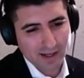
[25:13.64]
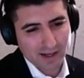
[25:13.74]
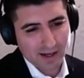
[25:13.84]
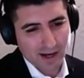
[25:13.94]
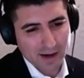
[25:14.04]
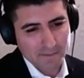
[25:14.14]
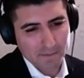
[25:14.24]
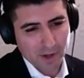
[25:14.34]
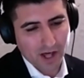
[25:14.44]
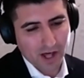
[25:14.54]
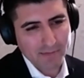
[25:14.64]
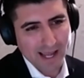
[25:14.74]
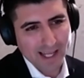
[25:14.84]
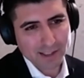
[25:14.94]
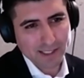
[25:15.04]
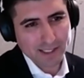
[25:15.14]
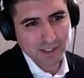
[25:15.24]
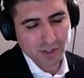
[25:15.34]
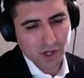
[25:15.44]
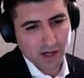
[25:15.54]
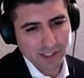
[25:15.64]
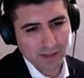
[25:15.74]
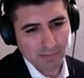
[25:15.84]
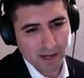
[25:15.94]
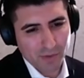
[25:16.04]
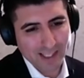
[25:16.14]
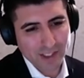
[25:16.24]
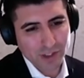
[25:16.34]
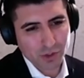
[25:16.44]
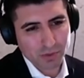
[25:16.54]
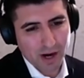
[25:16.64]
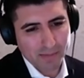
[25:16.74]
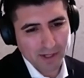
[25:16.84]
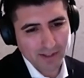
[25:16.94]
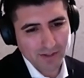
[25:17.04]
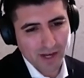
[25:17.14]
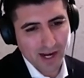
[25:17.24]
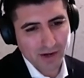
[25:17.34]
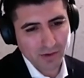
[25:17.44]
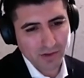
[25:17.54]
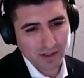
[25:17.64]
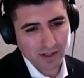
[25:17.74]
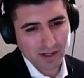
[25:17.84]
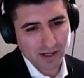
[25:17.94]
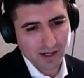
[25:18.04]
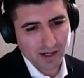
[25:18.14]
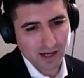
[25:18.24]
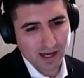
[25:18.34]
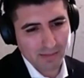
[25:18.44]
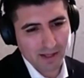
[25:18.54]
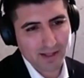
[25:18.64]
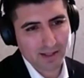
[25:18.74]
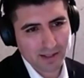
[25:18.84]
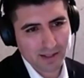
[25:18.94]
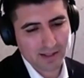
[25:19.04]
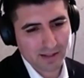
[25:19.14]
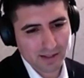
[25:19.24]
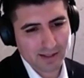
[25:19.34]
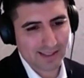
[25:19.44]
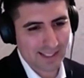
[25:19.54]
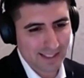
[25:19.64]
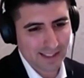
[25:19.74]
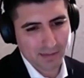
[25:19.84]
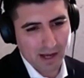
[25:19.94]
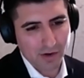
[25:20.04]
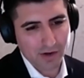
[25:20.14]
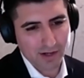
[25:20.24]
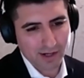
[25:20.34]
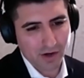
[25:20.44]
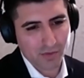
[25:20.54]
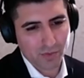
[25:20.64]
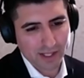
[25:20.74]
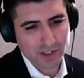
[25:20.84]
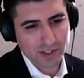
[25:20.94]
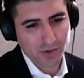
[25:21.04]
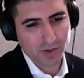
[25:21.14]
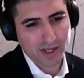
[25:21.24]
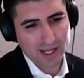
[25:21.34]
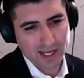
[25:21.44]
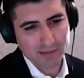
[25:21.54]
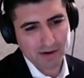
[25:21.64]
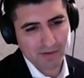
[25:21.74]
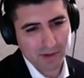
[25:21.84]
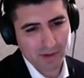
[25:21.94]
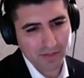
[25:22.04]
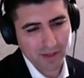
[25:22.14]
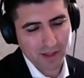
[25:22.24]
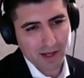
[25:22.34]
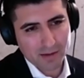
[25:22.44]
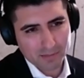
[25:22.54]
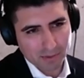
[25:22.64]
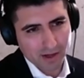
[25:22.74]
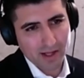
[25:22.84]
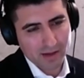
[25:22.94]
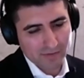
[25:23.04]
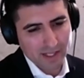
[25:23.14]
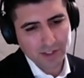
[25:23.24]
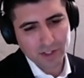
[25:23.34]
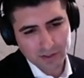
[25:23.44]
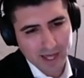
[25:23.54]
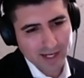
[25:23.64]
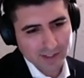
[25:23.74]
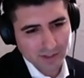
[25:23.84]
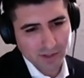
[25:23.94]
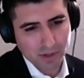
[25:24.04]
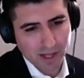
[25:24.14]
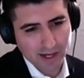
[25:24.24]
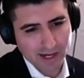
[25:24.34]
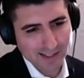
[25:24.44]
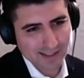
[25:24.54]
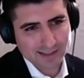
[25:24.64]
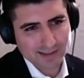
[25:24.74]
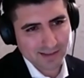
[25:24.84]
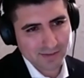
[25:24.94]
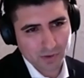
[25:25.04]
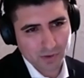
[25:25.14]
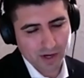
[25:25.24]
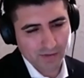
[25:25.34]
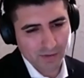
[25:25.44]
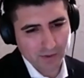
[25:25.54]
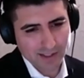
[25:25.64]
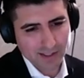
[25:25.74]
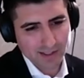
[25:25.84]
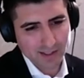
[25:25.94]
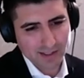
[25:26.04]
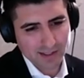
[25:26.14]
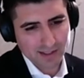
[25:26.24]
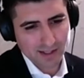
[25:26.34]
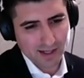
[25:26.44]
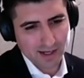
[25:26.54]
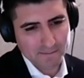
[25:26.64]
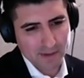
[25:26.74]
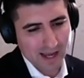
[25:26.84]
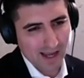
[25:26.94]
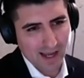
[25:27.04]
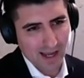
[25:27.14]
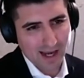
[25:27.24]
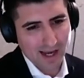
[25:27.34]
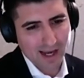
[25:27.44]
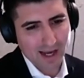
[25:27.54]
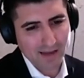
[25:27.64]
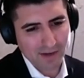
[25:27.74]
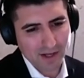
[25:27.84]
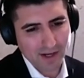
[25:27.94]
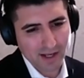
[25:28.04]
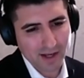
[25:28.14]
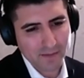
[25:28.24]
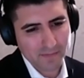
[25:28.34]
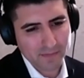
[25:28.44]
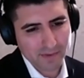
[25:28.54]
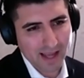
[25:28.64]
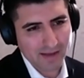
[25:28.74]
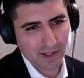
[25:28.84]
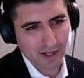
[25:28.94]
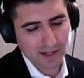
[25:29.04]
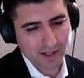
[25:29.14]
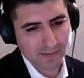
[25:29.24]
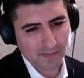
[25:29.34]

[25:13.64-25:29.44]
Um, a lot of my expenses are offset by rental properties that I own. Yeah. Uh, I make a decent amount on rental income every month, but eventually that is the plan. I just for whatever reason um, I, I, I, haven't done it yet. I haven't done it yet.